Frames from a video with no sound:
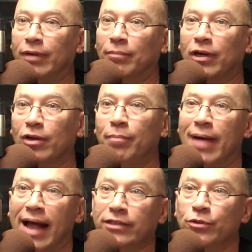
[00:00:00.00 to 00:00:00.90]
Well, I'm going to go
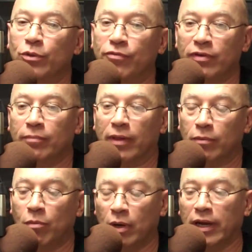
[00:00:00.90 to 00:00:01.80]
back to the film that
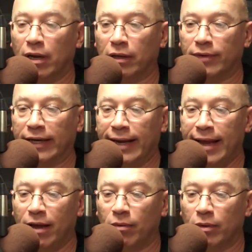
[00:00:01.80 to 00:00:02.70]
we're working on right
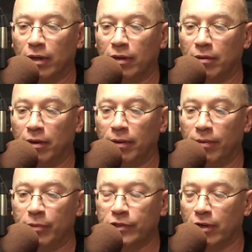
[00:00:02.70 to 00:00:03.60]
now,
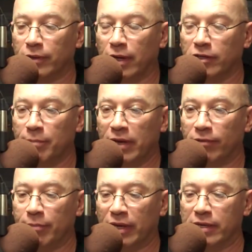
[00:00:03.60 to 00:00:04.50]
the Bashar
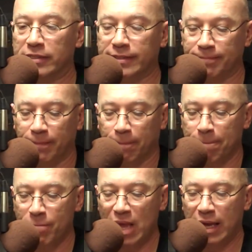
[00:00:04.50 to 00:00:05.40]
documentary, because
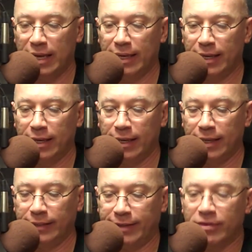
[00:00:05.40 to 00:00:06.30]

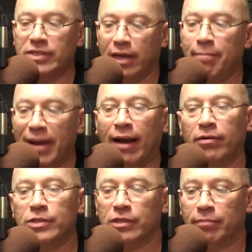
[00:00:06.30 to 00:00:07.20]
there is a
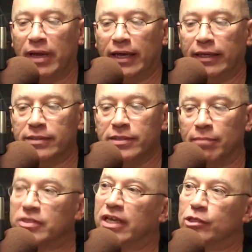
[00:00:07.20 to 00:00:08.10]
comparison made in
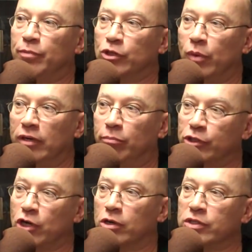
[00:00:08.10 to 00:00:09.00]
some sense between
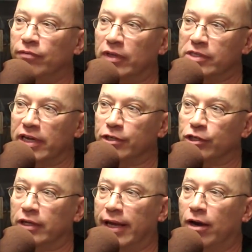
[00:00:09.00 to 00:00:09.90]
Bashar's
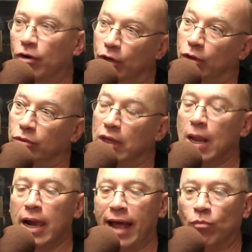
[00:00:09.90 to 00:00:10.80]
civilization and our own.
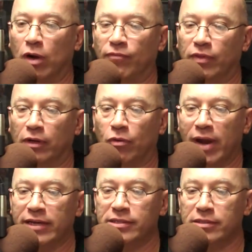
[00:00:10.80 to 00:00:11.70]
And one of the
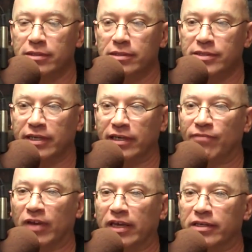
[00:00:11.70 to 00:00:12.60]
greatest
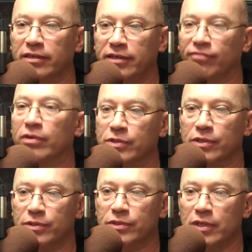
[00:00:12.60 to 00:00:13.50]
significant
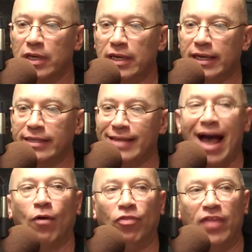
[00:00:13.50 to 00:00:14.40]
differences is
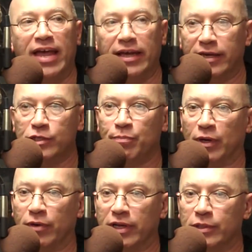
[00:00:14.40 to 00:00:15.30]
how they
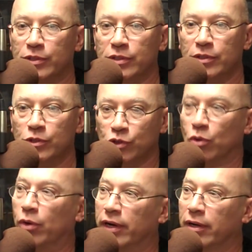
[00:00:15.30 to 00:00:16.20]
experience
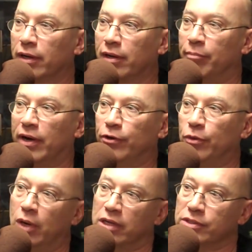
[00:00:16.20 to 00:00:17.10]
story compared
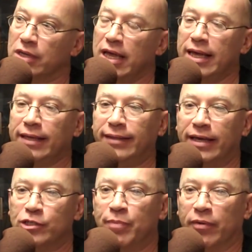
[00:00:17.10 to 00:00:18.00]
to us. They
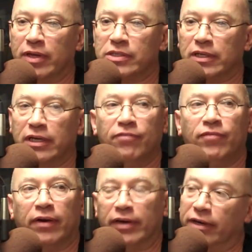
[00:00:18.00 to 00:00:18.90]
experience it in a
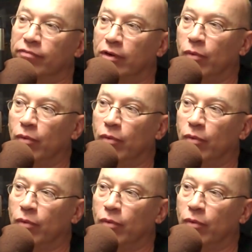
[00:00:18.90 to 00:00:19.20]
very different